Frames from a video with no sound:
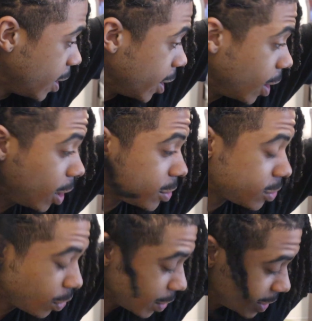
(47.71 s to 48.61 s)
And
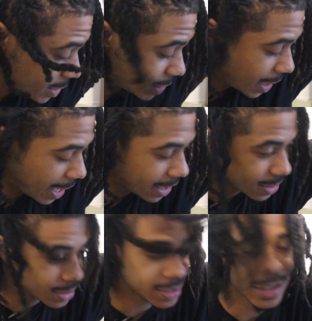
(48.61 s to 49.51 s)
also these
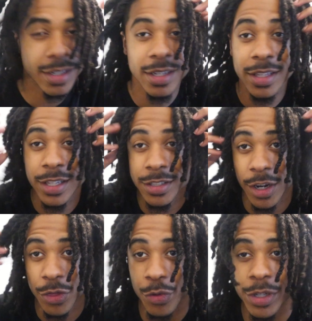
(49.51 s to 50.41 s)
locks, these
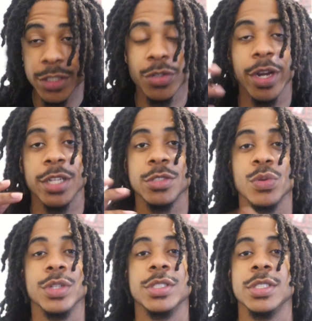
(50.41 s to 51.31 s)
are 3-strand
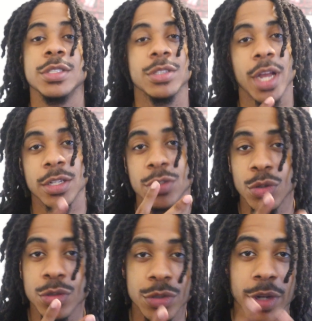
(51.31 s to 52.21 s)
twists. These are not
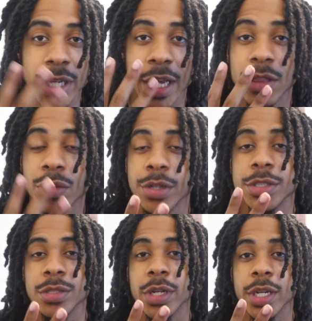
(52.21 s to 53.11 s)
2-strand, they
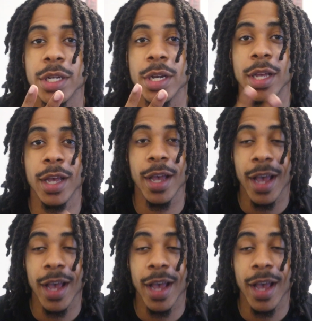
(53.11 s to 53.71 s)
3-strand.